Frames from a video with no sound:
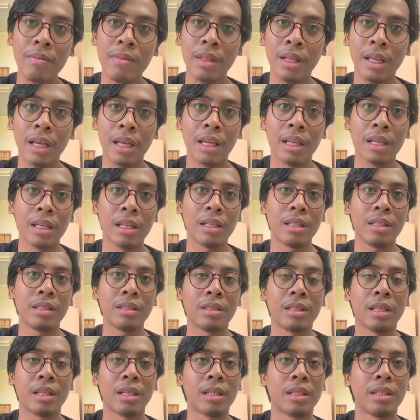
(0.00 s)
And
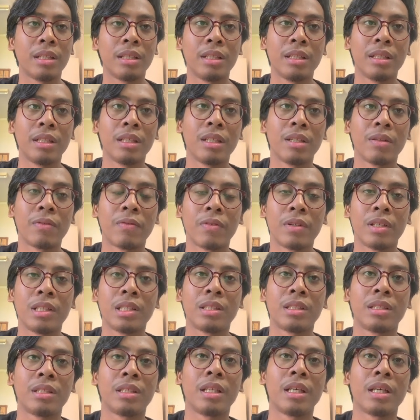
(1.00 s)
these are the
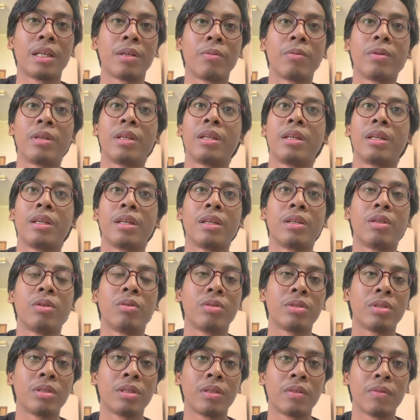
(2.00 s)
reference that we
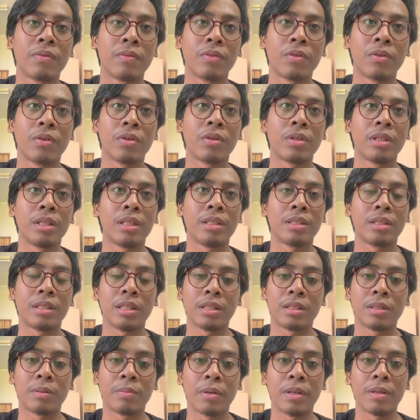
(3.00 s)
use for this
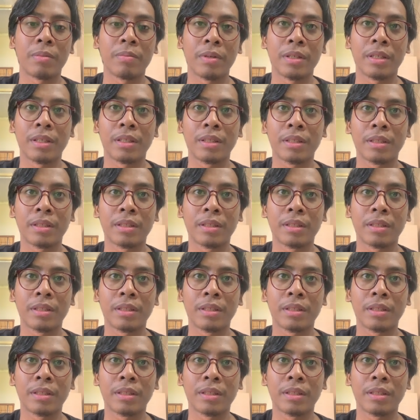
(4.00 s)
experiment.